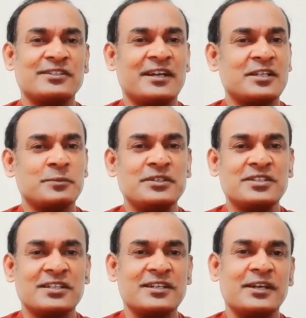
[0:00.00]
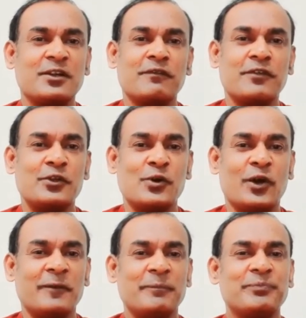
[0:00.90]
has been just laid down for you
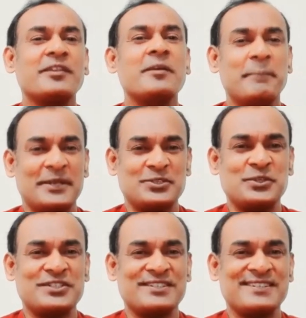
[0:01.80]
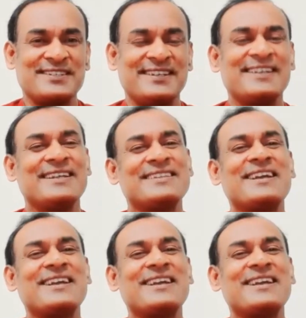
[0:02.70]
all. Best wishes. Thank